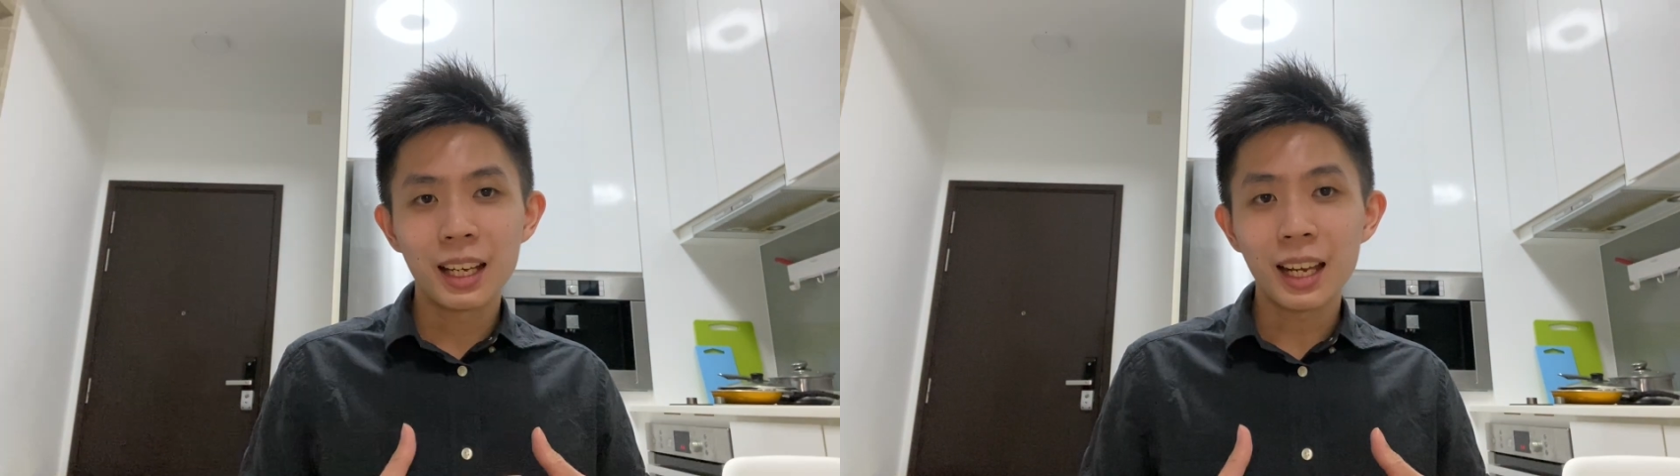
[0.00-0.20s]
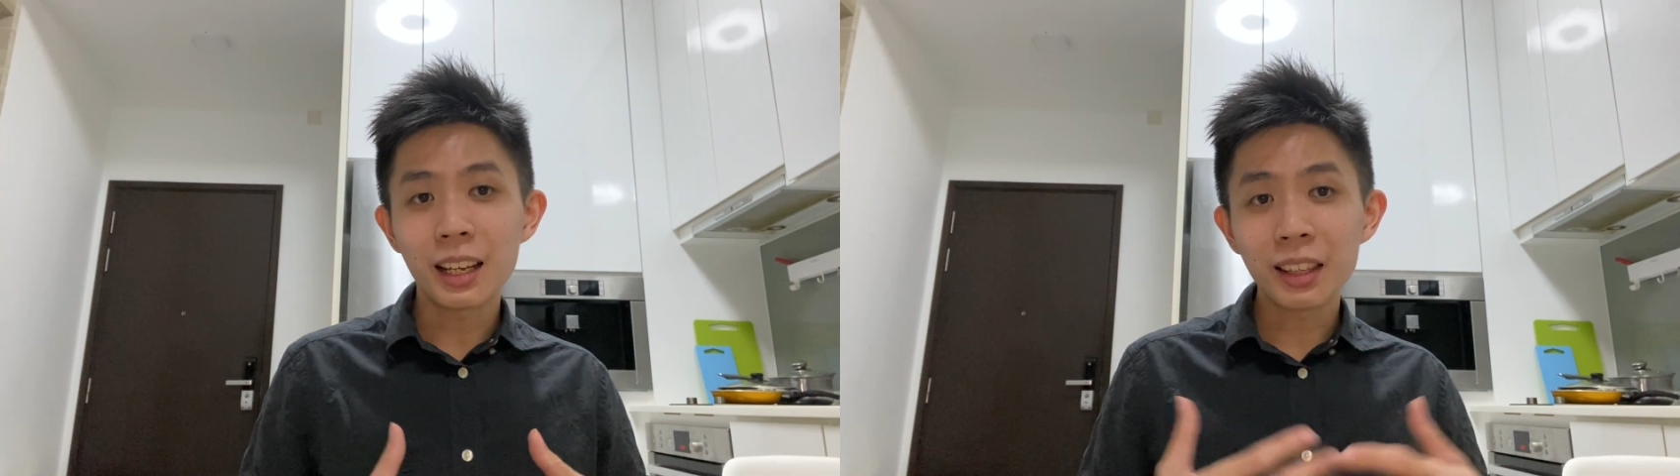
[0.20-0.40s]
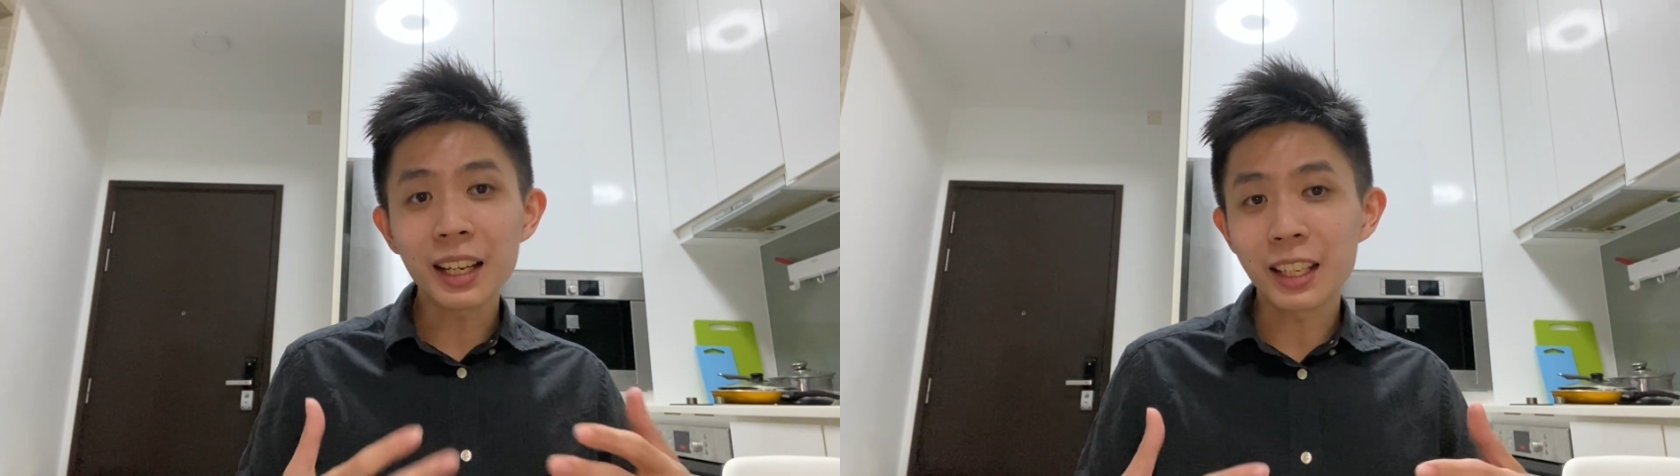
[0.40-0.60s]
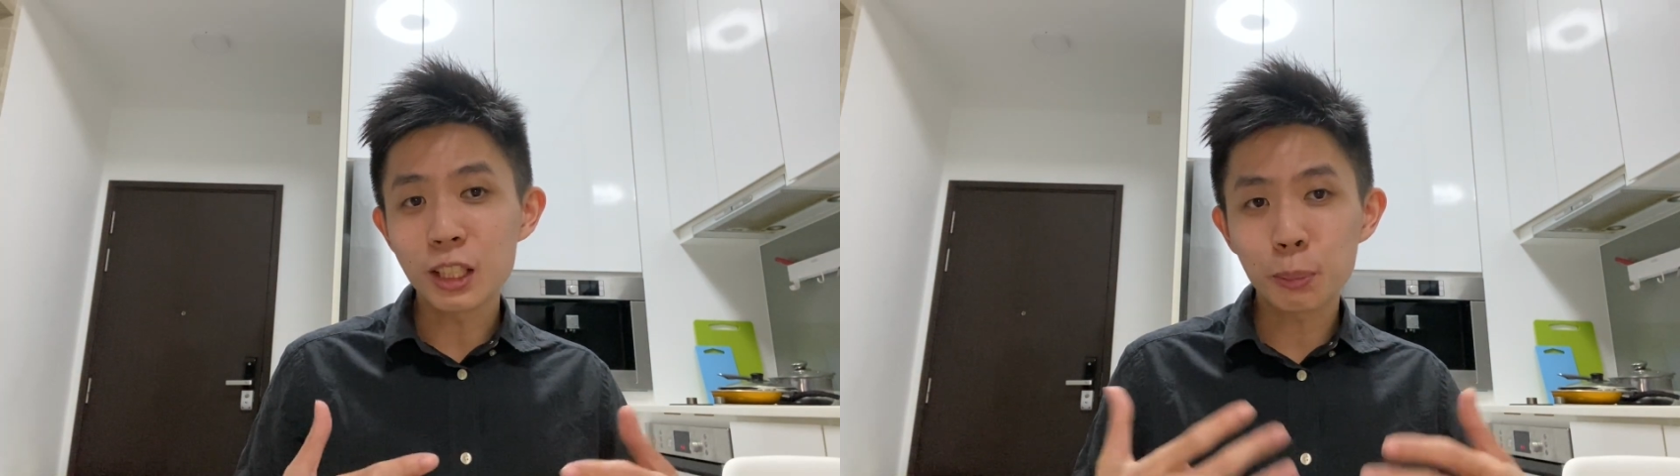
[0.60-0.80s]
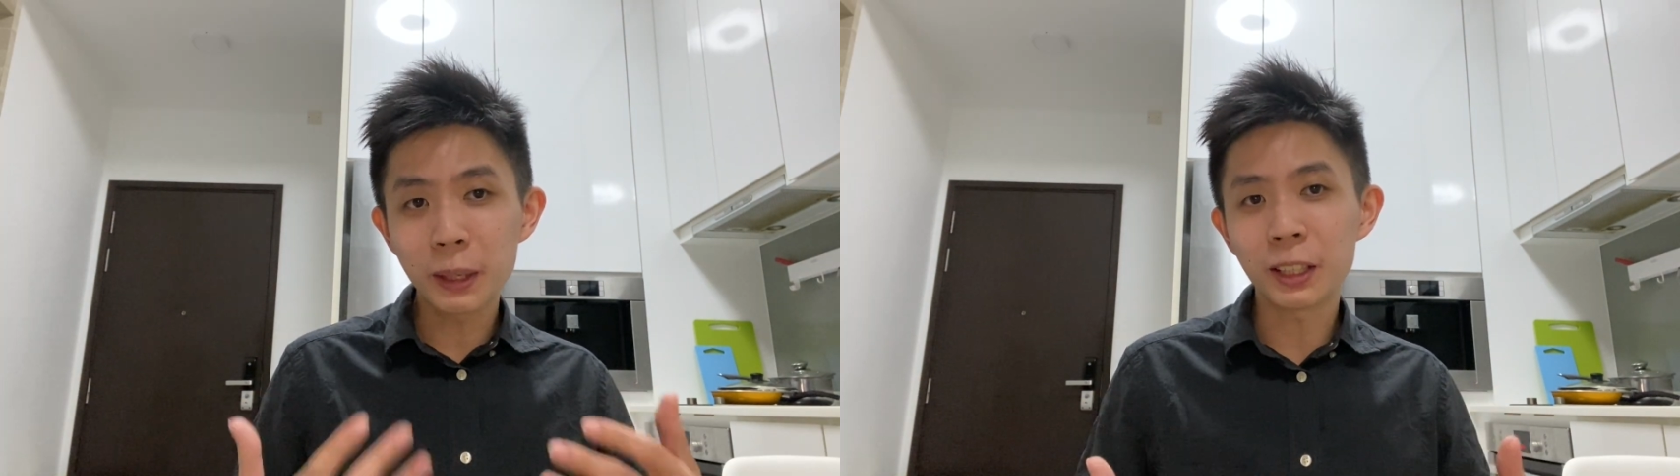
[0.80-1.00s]
And I think I can
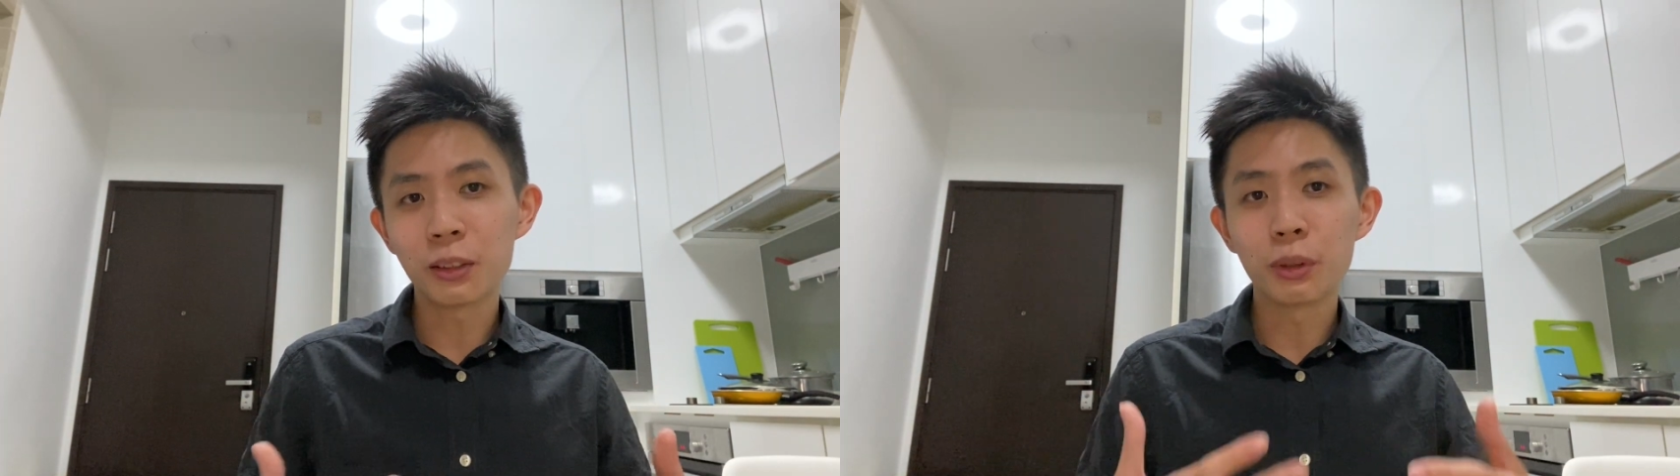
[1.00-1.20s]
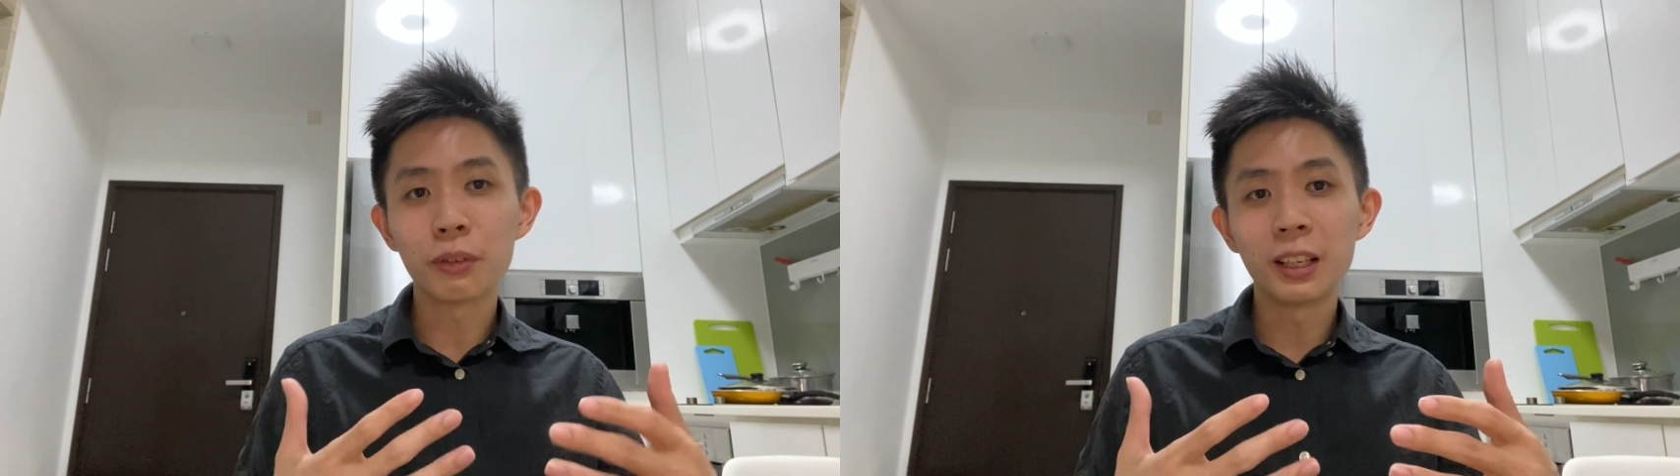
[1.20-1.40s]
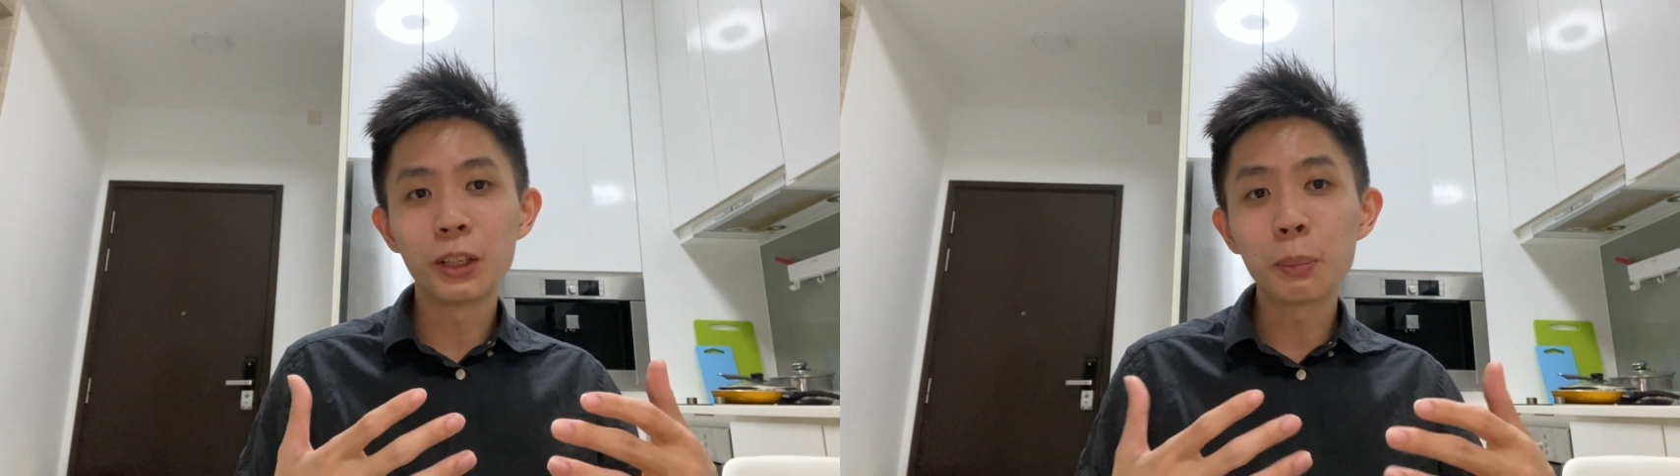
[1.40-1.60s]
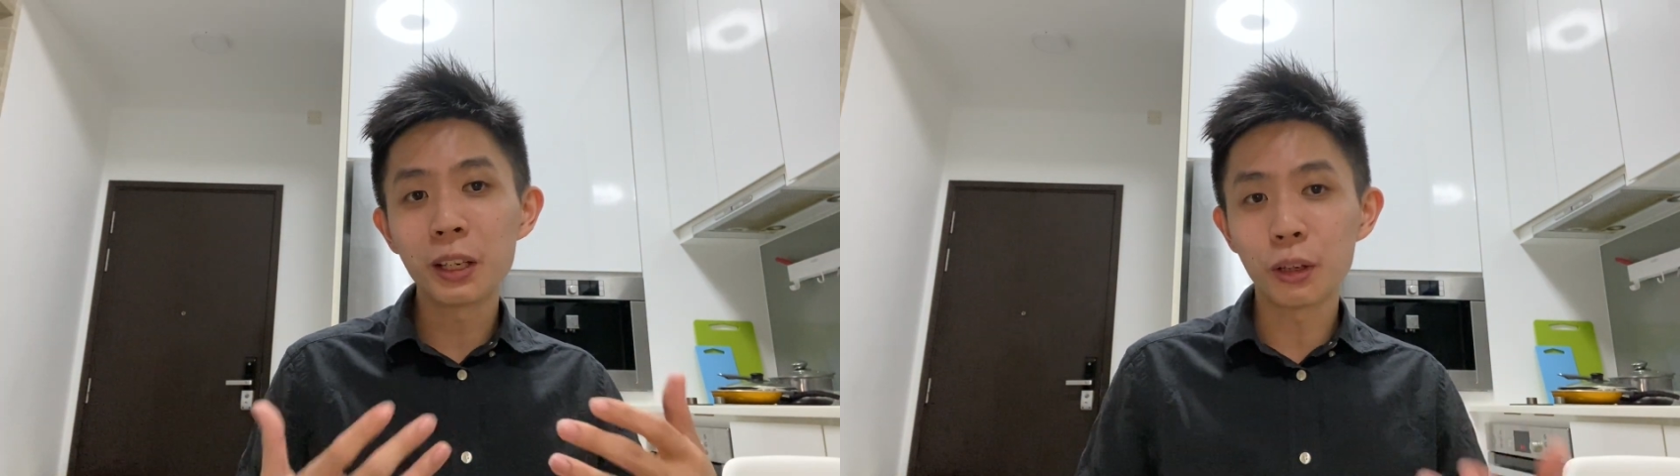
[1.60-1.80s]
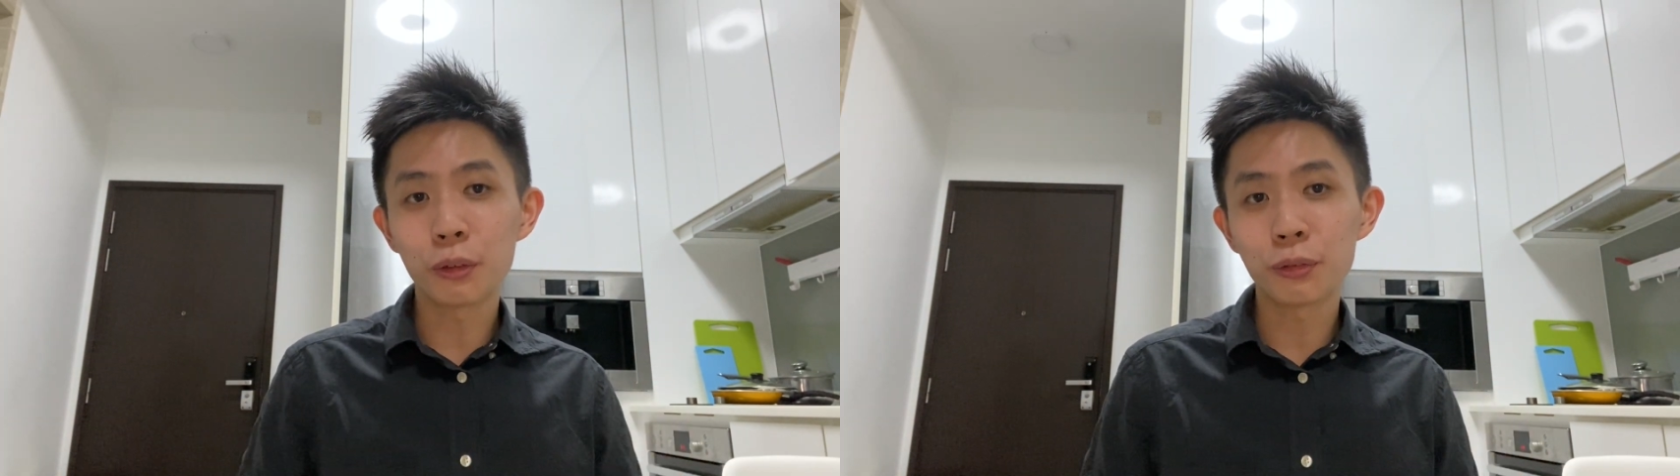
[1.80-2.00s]
speak with a little bit
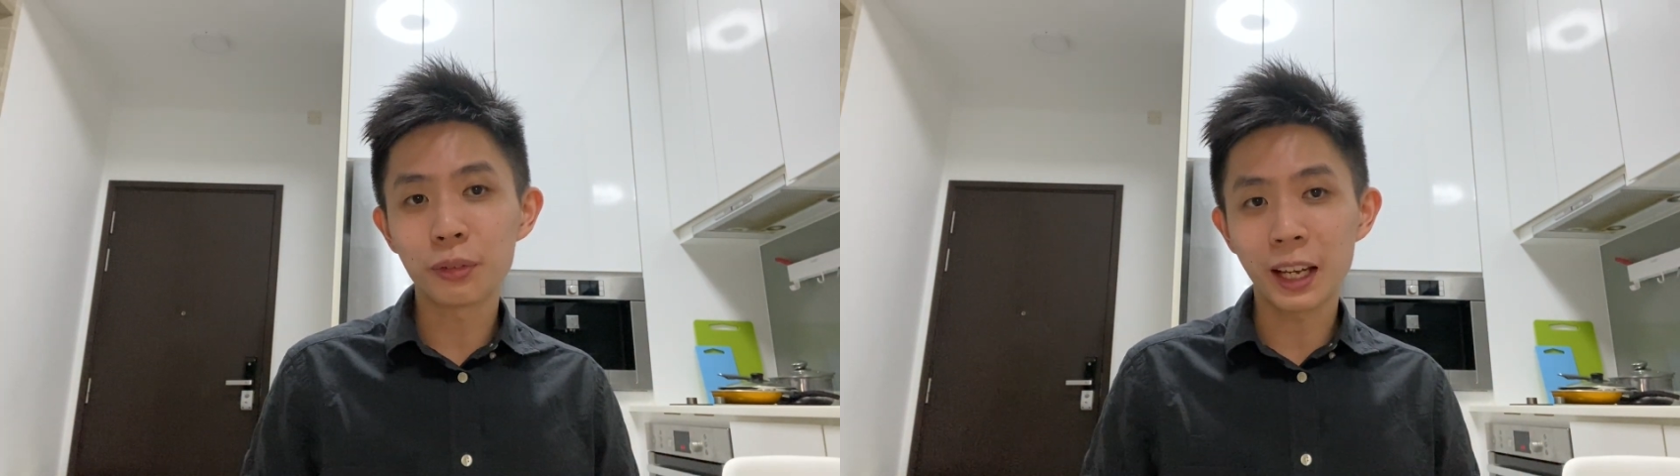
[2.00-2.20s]
of